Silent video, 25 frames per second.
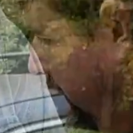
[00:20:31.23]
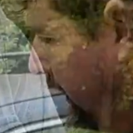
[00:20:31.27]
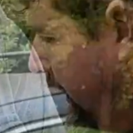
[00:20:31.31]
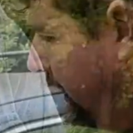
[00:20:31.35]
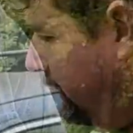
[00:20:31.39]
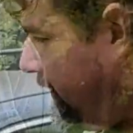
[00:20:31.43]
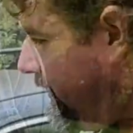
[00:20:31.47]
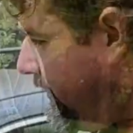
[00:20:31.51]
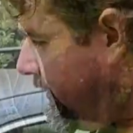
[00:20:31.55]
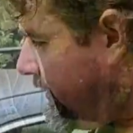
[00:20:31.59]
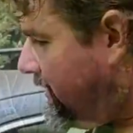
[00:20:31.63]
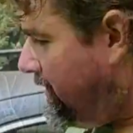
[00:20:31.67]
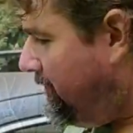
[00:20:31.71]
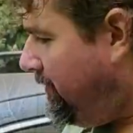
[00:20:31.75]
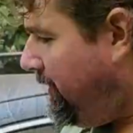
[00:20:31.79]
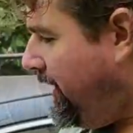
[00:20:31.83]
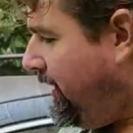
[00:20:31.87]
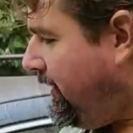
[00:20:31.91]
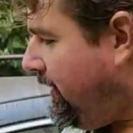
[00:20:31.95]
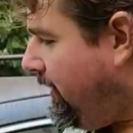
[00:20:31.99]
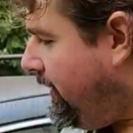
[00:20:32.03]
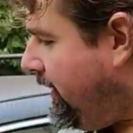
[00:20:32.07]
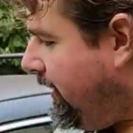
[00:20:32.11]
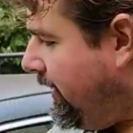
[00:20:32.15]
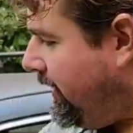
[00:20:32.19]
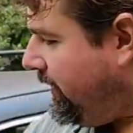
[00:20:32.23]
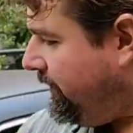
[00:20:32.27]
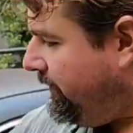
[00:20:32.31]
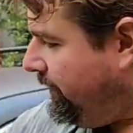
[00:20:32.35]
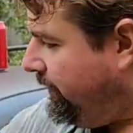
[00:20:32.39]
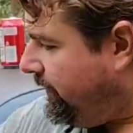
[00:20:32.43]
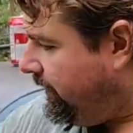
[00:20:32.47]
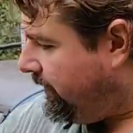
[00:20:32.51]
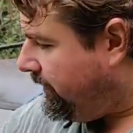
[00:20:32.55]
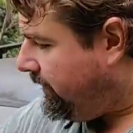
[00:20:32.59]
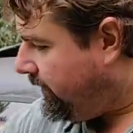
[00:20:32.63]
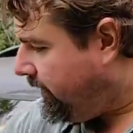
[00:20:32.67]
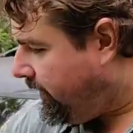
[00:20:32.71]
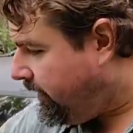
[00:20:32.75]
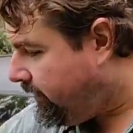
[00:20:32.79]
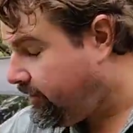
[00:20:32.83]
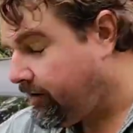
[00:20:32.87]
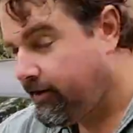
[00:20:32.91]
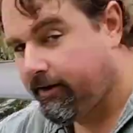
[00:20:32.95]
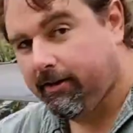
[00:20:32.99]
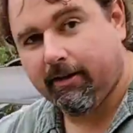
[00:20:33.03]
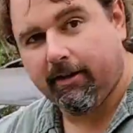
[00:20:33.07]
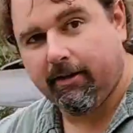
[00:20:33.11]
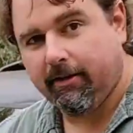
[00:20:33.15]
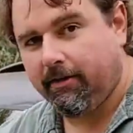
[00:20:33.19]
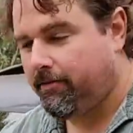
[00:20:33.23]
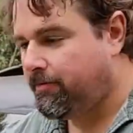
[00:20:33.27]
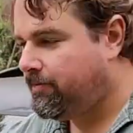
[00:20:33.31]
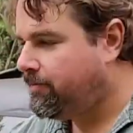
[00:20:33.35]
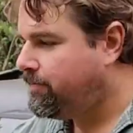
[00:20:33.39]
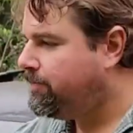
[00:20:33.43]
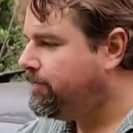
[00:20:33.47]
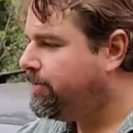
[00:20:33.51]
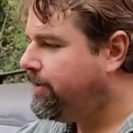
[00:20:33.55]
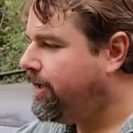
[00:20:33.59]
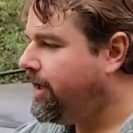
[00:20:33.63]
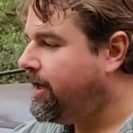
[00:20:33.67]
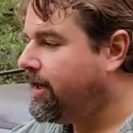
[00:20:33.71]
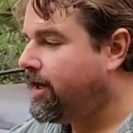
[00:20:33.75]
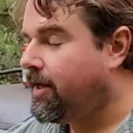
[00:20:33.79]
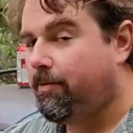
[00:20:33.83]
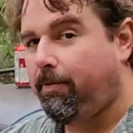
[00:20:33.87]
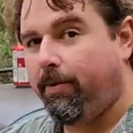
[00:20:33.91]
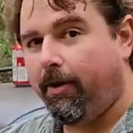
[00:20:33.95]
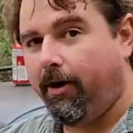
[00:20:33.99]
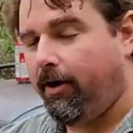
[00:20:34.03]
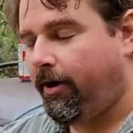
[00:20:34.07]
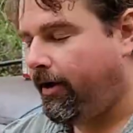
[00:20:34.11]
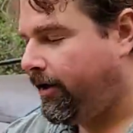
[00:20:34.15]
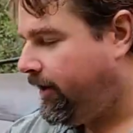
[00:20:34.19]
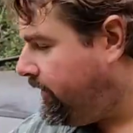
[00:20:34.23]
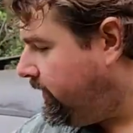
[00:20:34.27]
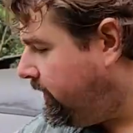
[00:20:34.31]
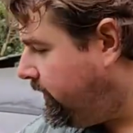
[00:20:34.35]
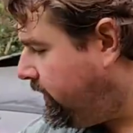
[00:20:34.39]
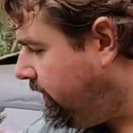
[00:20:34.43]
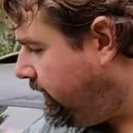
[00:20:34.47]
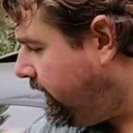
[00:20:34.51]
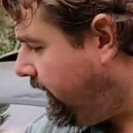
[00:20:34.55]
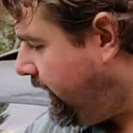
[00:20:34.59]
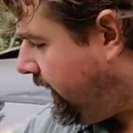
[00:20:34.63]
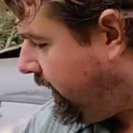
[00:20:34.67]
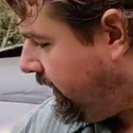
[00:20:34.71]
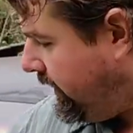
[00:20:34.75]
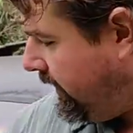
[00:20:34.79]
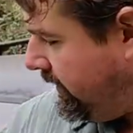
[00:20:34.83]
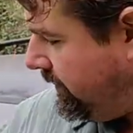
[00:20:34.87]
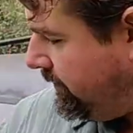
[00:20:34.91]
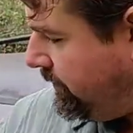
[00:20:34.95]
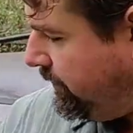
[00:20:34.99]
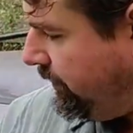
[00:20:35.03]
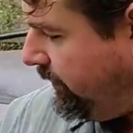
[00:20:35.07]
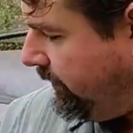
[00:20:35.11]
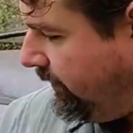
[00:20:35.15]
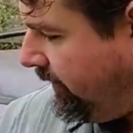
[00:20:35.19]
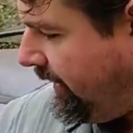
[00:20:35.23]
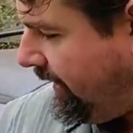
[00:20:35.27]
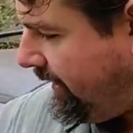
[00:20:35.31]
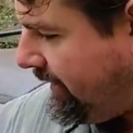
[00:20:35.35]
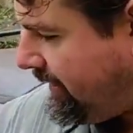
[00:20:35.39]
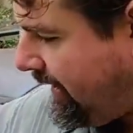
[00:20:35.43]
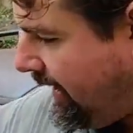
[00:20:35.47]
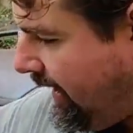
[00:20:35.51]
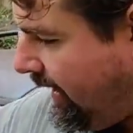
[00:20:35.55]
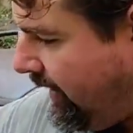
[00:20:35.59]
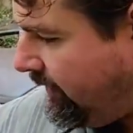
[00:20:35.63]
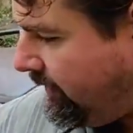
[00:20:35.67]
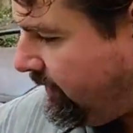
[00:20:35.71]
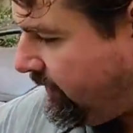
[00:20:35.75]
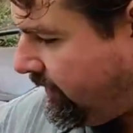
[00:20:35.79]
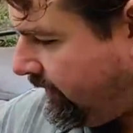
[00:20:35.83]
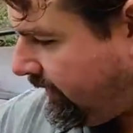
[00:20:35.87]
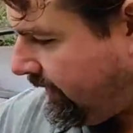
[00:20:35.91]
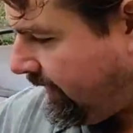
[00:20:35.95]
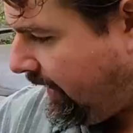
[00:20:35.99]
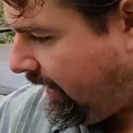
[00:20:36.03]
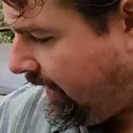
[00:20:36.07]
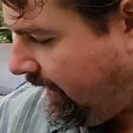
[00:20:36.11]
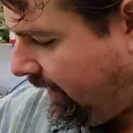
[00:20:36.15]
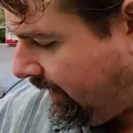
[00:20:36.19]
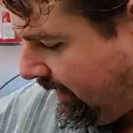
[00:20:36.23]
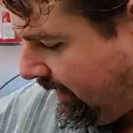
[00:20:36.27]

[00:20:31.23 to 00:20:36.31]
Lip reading: Well, I took the mirror off and took the plug apart so I could pull these out so I could